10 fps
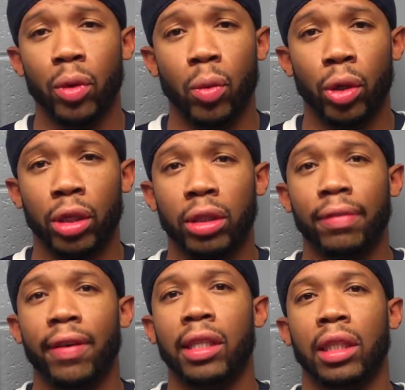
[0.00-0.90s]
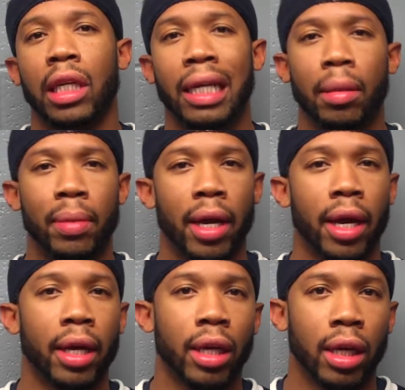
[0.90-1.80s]
we were used to facing in the
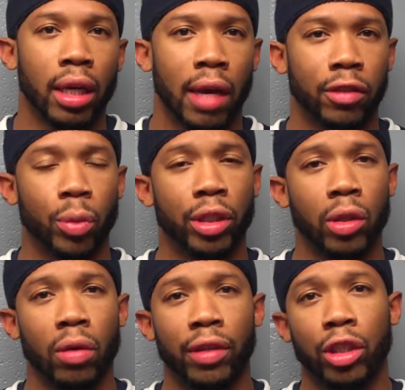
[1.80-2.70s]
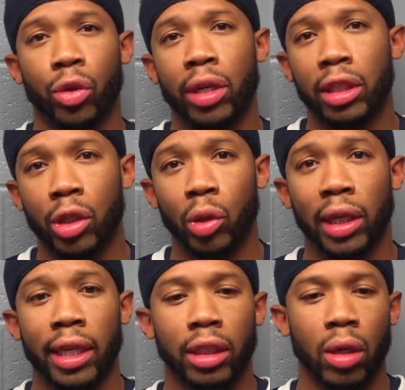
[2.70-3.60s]
EBA have switched over and joined this new
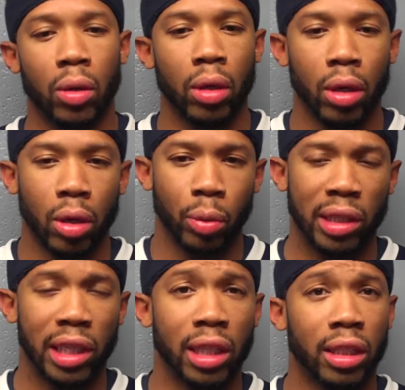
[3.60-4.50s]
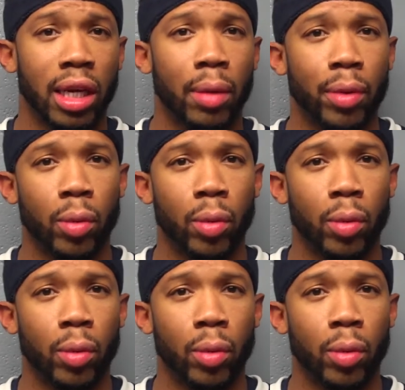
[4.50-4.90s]
league, so we did the same.